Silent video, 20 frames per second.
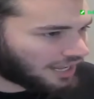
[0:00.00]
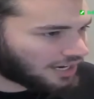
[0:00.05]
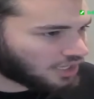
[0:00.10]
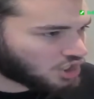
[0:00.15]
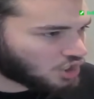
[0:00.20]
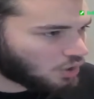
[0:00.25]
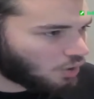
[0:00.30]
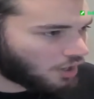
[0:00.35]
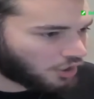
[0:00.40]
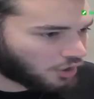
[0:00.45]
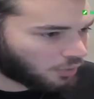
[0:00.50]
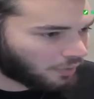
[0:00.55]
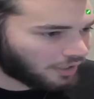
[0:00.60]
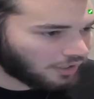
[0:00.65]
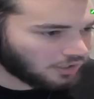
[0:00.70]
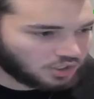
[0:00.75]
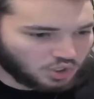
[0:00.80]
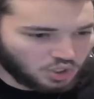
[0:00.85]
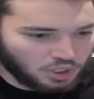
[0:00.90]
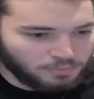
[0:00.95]
Wait, it's like
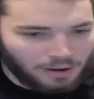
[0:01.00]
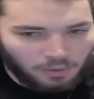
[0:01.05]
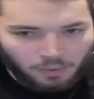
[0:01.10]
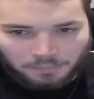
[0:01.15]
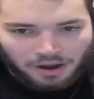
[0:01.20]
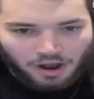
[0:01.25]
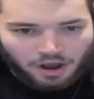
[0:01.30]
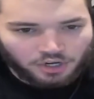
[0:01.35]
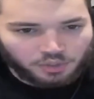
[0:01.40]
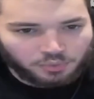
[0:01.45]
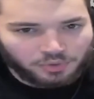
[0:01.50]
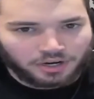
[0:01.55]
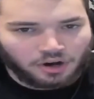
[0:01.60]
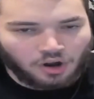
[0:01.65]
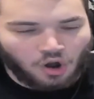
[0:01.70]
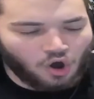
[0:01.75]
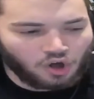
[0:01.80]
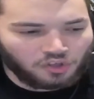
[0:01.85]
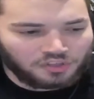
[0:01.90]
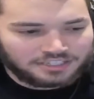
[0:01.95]
I wear my
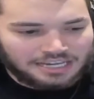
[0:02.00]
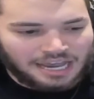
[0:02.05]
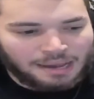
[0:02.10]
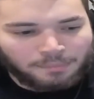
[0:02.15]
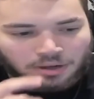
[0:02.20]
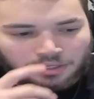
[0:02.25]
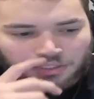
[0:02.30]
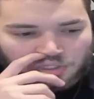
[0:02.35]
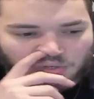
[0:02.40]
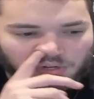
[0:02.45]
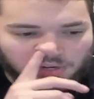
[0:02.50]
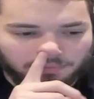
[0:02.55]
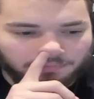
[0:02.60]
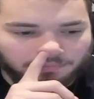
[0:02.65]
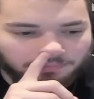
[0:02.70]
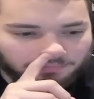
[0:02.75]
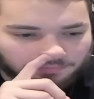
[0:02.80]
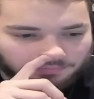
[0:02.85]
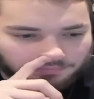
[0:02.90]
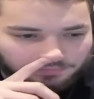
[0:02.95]
underwear all the time on stream.